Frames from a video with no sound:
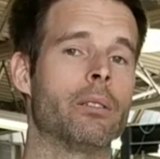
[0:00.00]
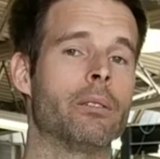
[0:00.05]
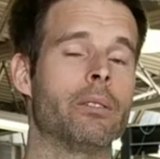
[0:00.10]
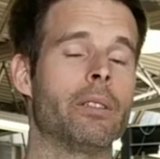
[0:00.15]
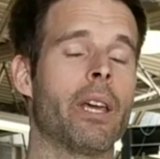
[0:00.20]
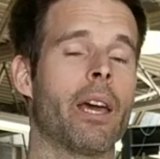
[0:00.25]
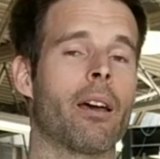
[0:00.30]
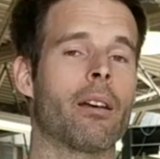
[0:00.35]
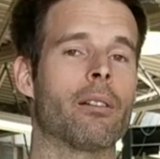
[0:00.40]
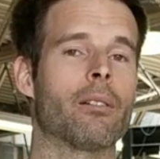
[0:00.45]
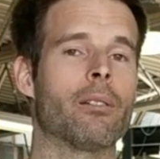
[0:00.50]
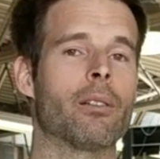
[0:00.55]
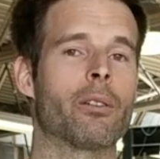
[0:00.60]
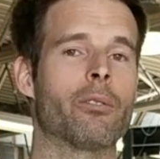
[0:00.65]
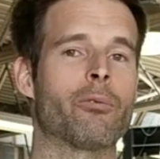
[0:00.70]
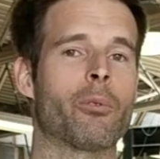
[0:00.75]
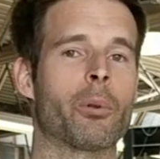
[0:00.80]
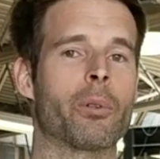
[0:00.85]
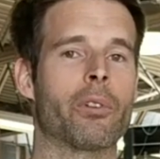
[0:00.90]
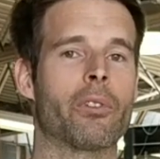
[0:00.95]
yeah,
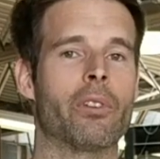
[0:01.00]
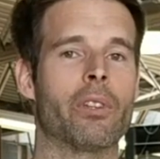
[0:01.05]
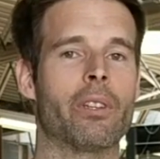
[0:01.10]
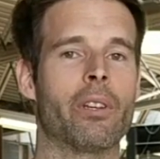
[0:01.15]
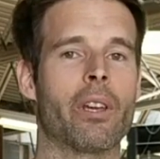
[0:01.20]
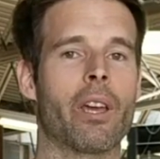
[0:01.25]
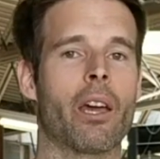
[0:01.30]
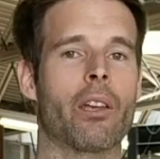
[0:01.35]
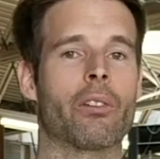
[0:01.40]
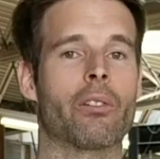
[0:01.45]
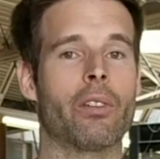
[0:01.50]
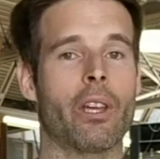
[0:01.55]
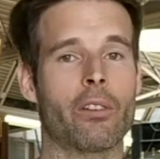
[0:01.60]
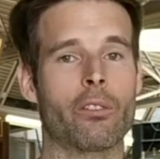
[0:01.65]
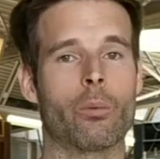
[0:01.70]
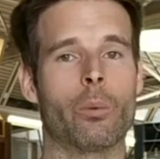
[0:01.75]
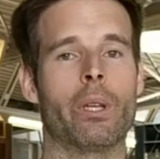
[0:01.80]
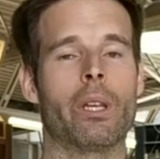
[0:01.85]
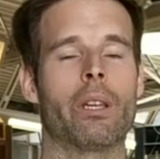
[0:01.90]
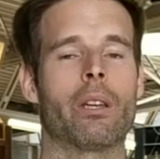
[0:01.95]
looking forward to seeing you guys
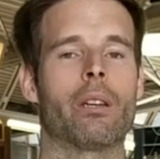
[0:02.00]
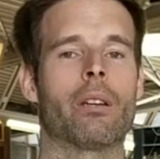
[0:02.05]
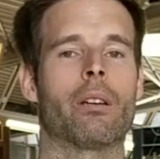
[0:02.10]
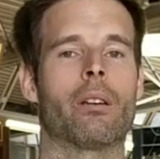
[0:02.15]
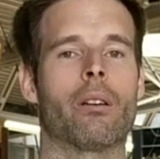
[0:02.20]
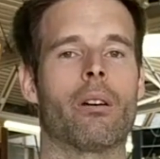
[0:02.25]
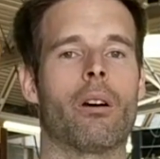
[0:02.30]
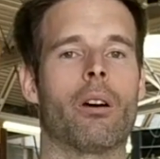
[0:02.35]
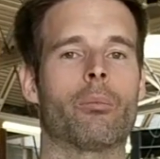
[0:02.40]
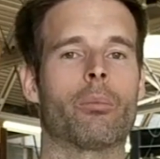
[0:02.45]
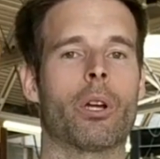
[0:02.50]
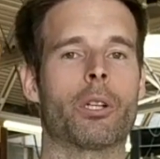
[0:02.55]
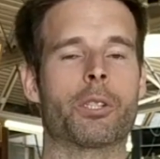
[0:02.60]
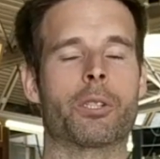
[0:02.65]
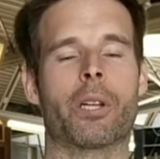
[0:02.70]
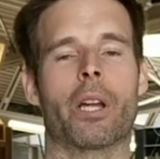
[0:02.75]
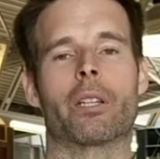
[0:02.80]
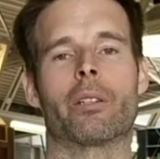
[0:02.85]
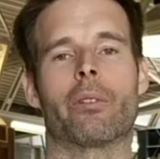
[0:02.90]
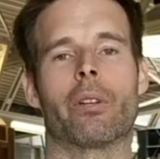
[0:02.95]
next week on
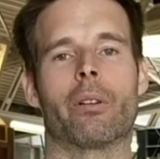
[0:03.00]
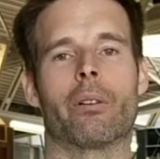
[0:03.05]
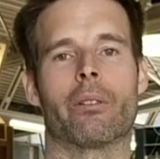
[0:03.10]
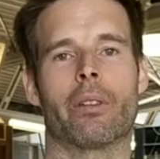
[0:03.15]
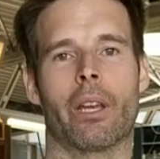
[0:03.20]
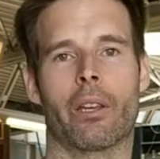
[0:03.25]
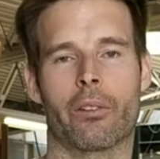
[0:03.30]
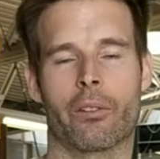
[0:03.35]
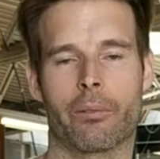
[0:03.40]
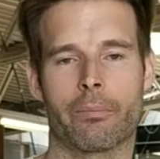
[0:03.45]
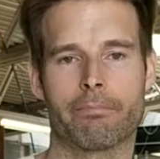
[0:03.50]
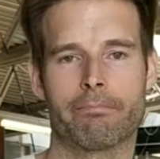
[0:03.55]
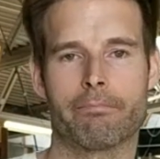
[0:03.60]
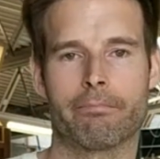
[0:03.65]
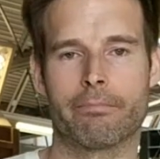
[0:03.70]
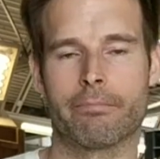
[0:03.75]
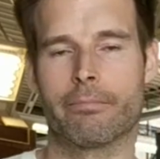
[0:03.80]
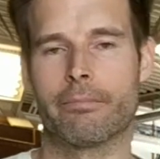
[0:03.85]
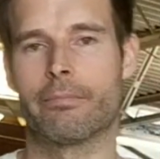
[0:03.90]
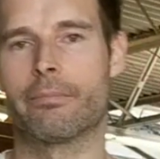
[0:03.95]
Project Activator. Thanks.